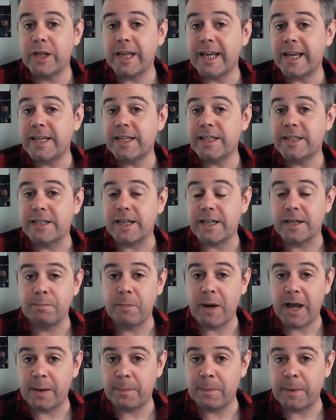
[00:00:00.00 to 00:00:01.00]
is, in
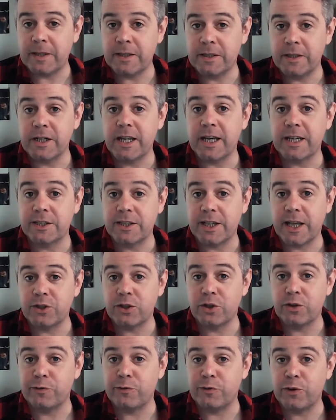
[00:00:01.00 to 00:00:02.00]
my opinion,
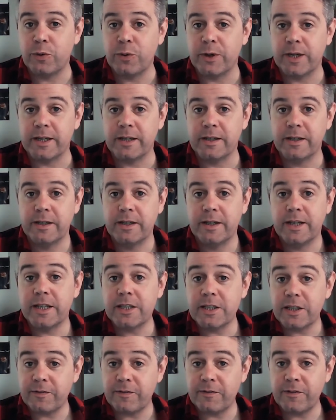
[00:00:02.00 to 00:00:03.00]
essential viewing.
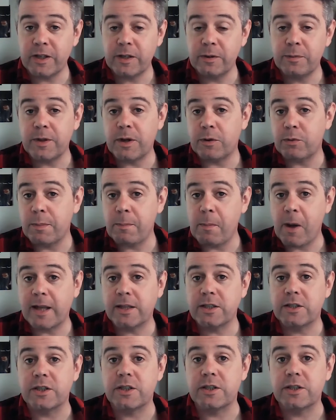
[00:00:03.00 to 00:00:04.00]
It's a film that
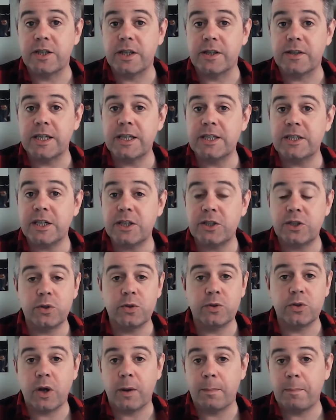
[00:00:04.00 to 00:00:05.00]
reminds us that these
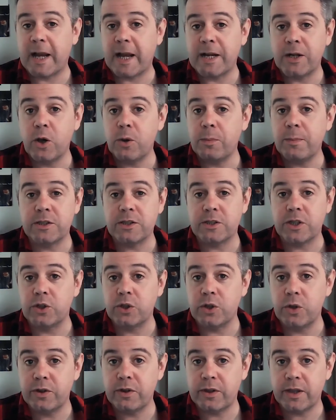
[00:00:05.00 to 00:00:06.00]
issues are by no means a
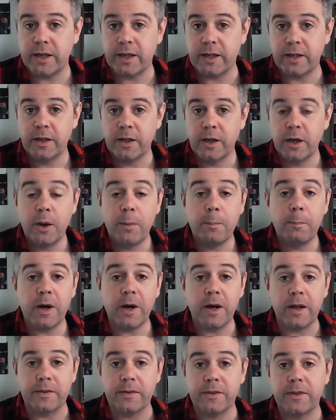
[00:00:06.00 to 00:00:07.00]
new thing,
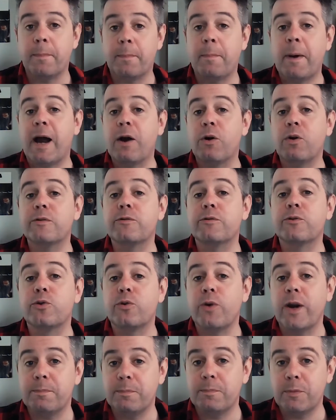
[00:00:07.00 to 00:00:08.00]
but the power of
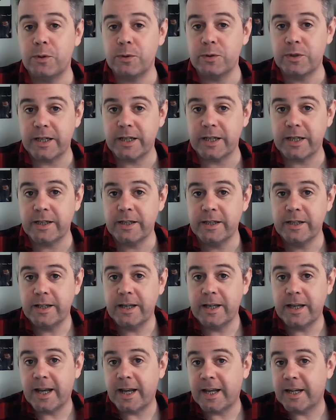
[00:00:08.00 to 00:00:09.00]
great music
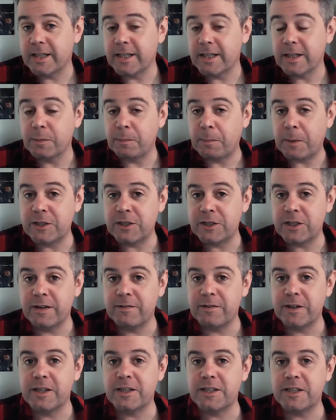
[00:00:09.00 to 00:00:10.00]
and a little peace,
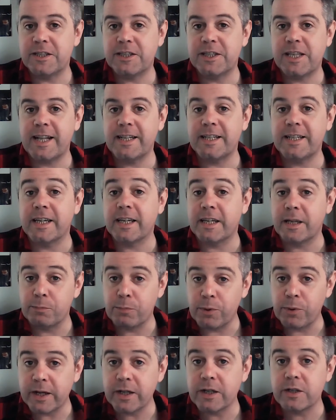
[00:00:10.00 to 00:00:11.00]
love and understanding can
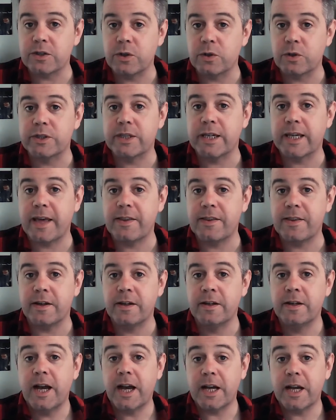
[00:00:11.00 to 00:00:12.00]
bring us all together
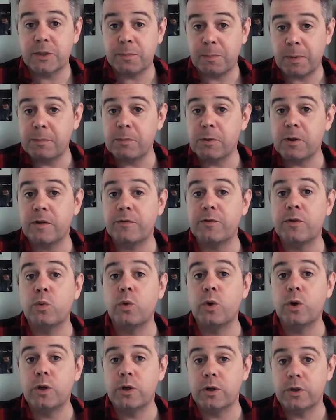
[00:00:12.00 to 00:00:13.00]
as people of the
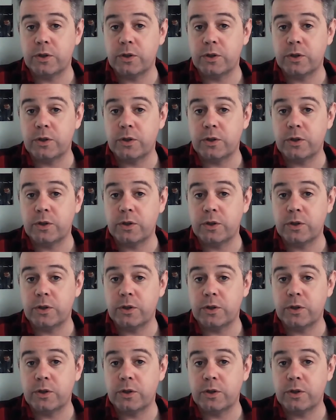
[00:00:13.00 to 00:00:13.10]
world